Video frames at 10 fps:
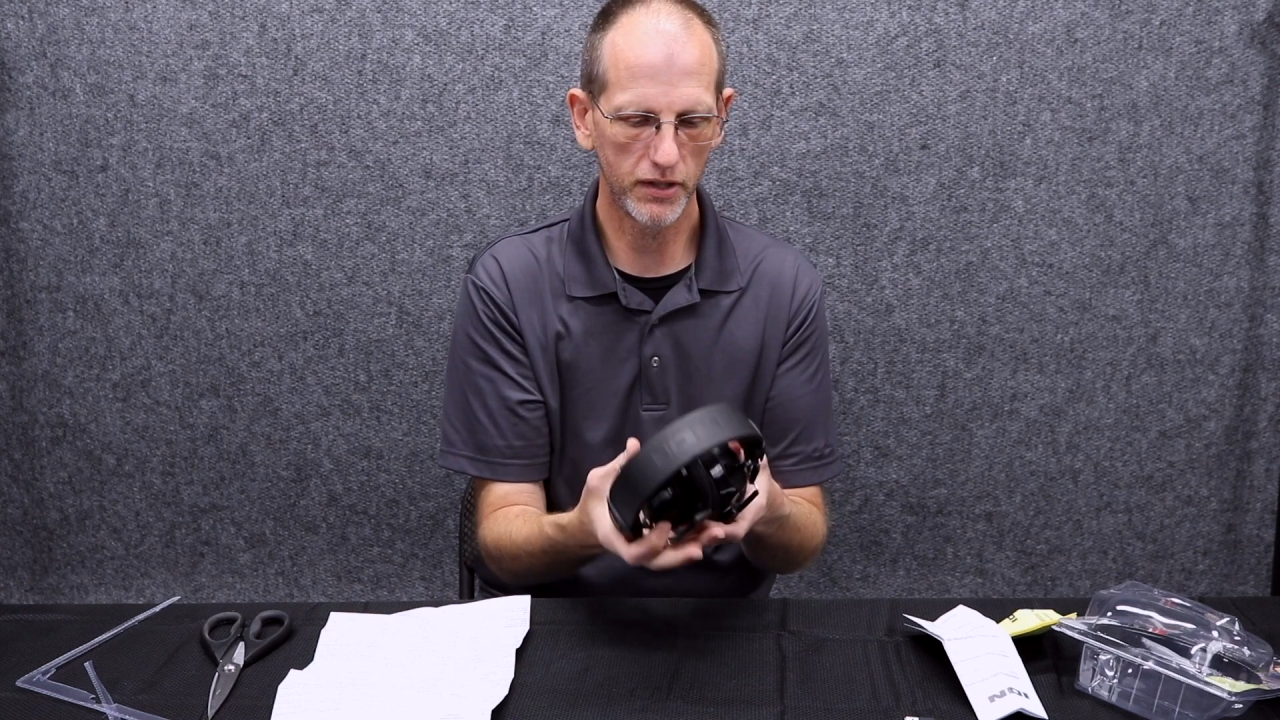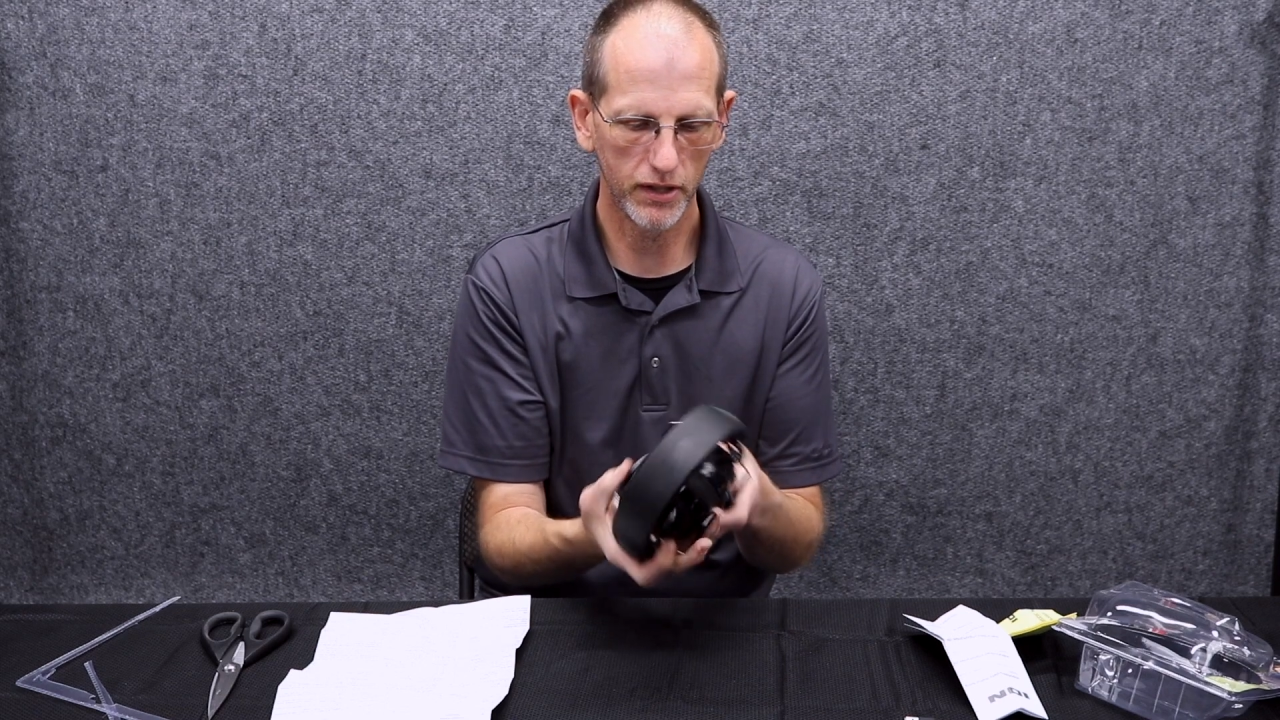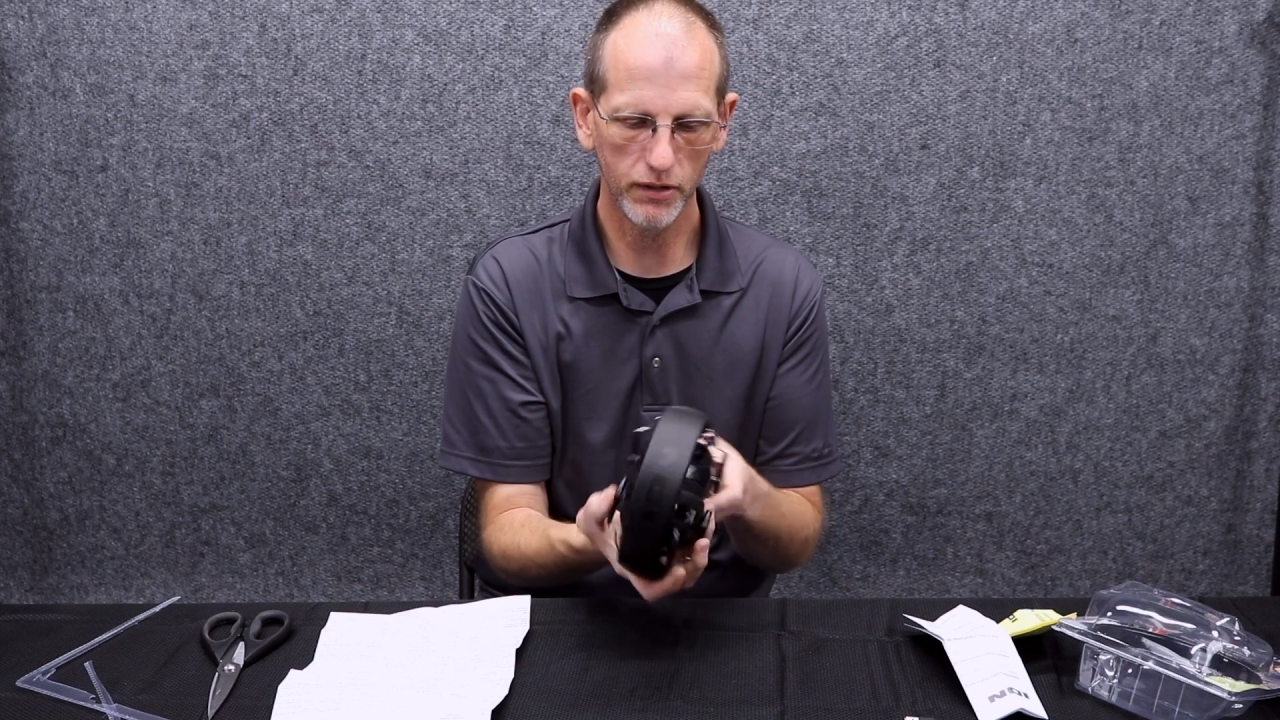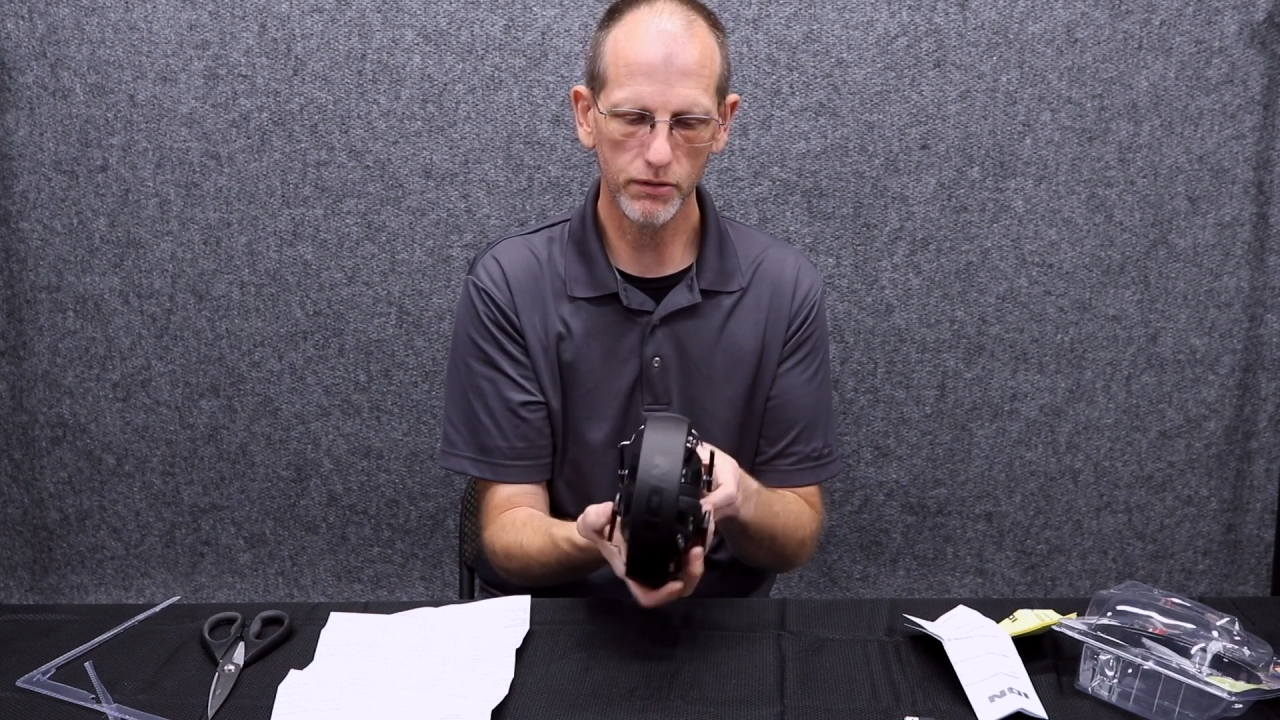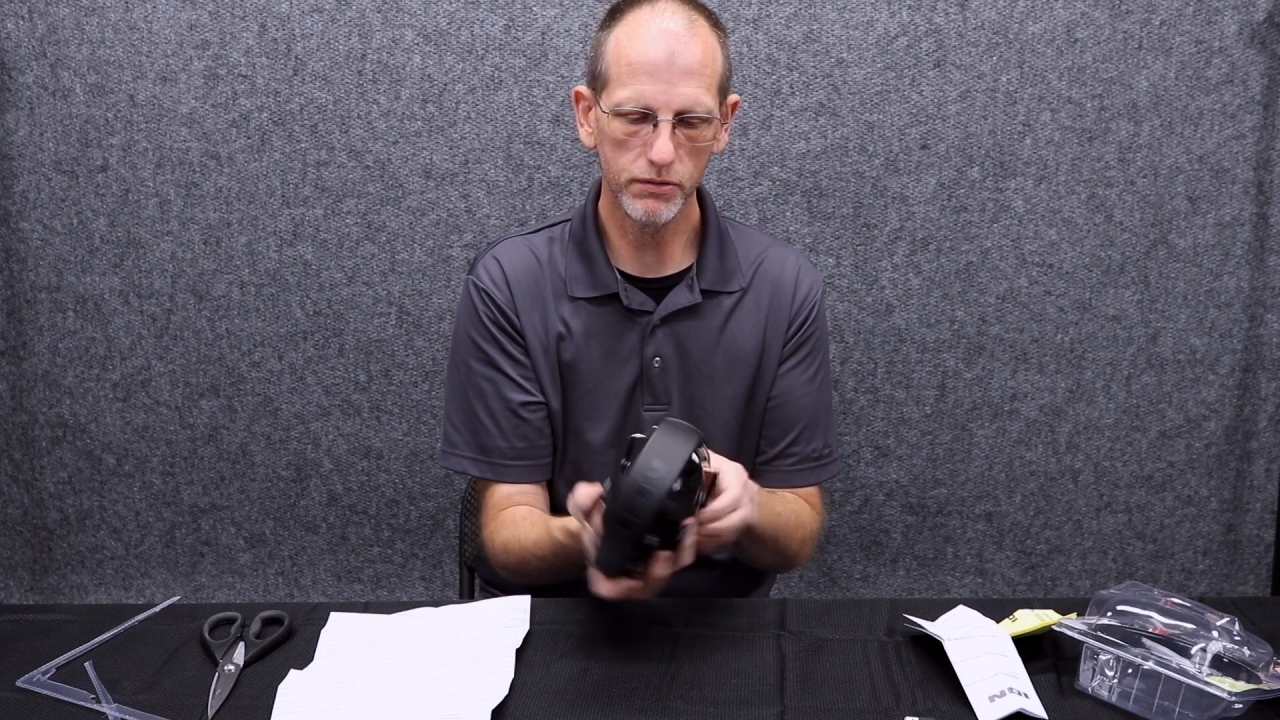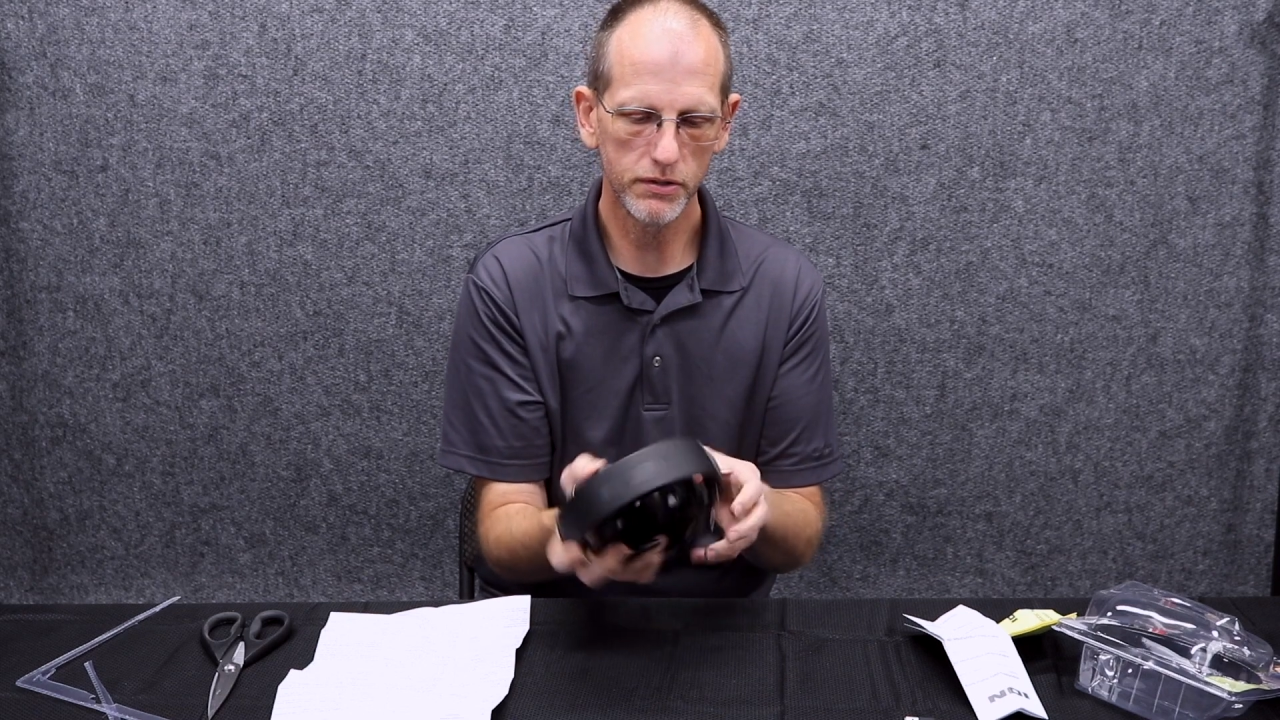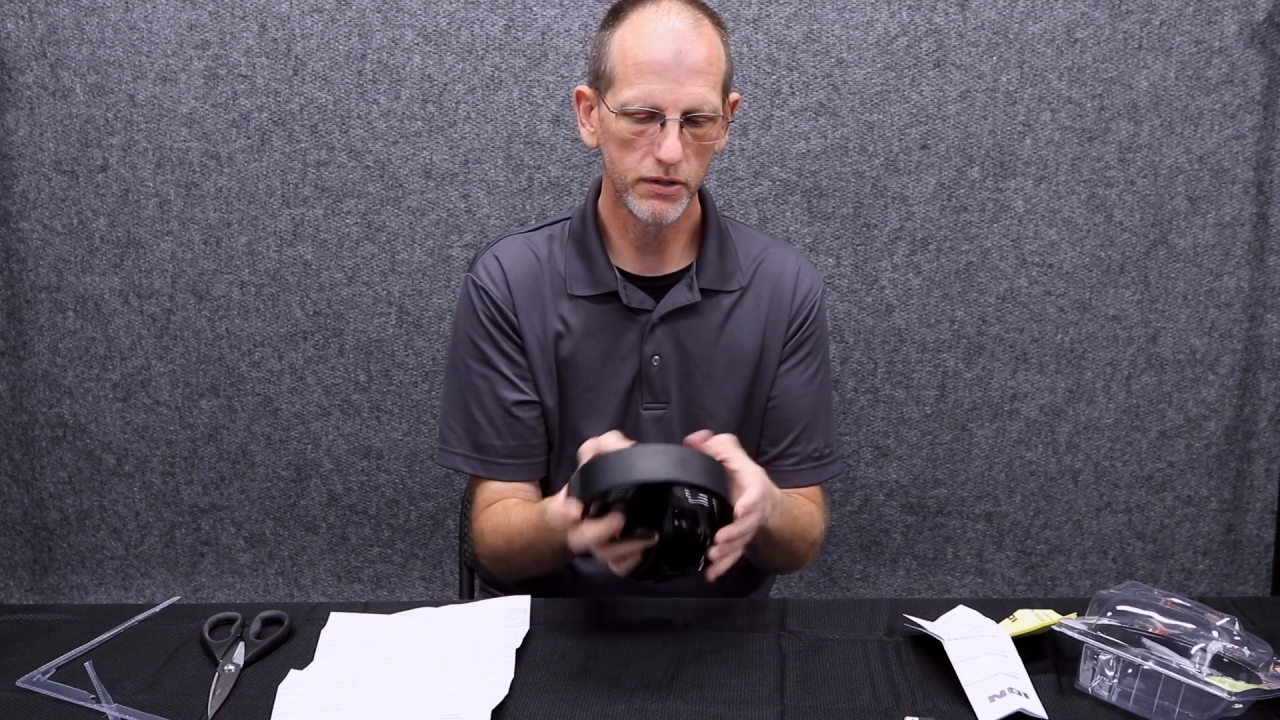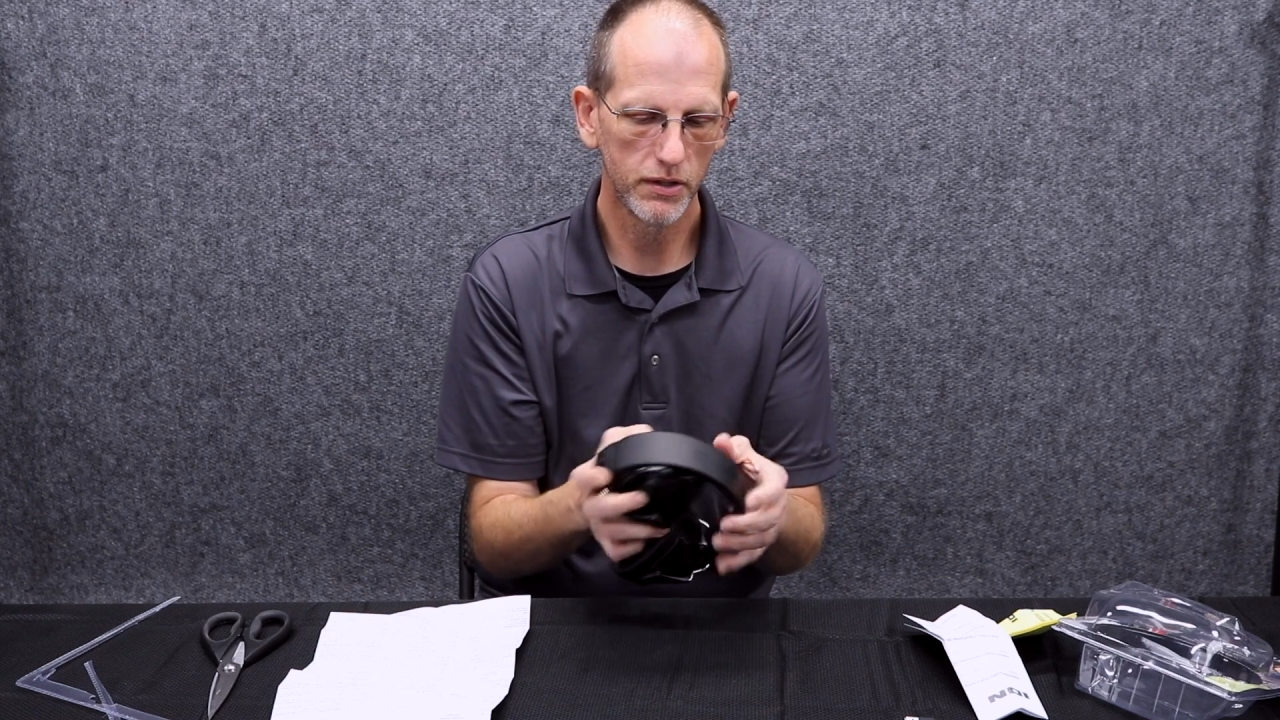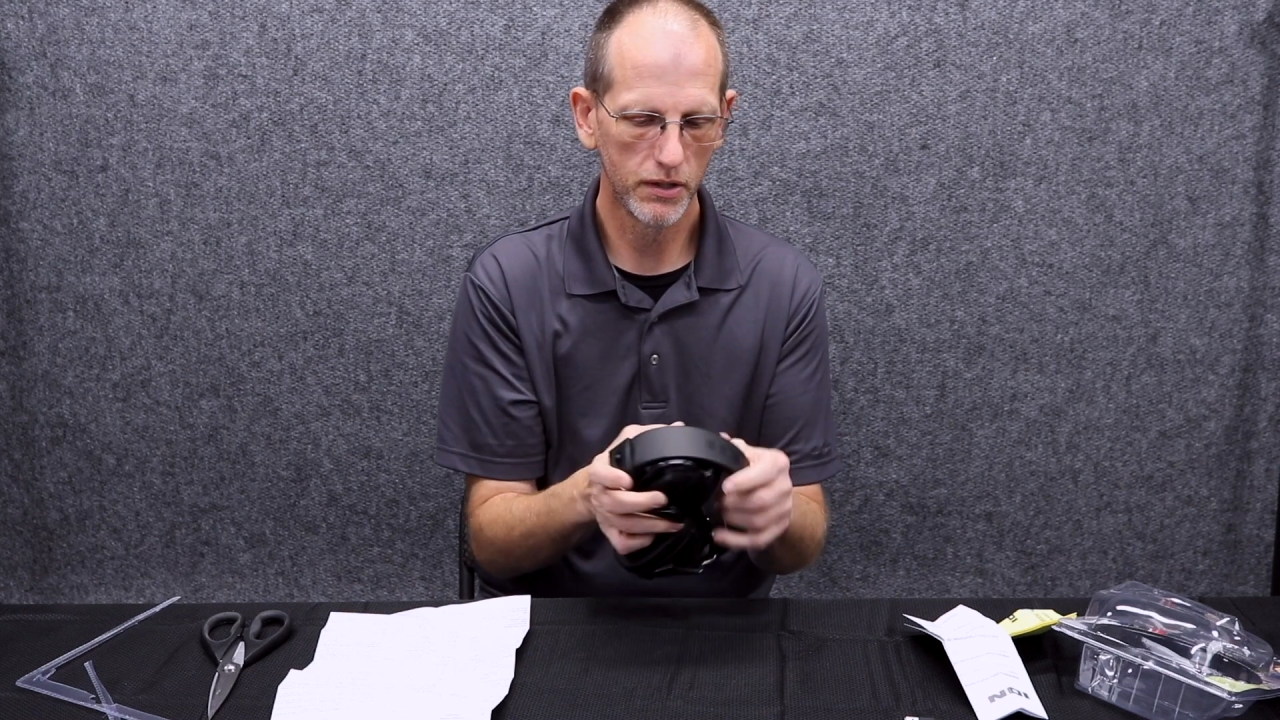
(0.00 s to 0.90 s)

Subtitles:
use